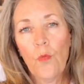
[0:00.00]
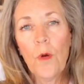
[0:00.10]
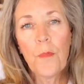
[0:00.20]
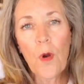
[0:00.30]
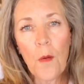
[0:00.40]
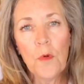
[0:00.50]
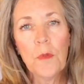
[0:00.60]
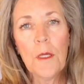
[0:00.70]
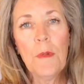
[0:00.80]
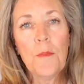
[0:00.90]
will
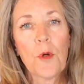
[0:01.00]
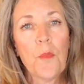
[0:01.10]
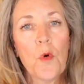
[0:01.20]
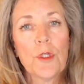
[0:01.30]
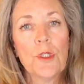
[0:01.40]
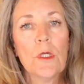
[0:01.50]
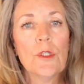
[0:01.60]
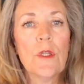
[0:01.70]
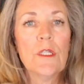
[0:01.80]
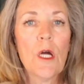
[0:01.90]
probably be
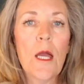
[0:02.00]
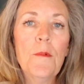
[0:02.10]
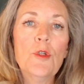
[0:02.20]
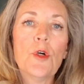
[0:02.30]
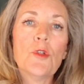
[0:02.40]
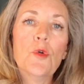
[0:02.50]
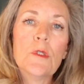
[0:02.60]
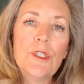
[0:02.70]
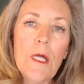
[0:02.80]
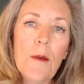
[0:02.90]
proportionate to the time it took
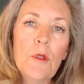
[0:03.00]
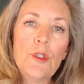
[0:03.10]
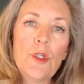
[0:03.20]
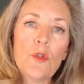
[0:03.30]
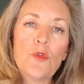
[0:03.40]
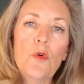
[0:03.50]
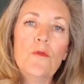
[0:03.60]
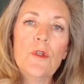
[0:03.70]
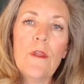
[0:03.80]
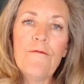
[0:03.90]
to establish those
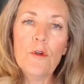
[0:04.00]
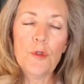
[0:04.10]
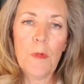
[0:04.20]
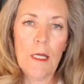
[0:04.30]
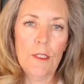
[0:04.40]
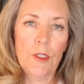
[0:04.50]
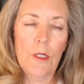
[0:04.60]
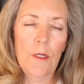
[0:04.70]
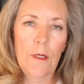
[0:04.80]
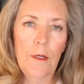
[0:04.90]
grooves in the first place.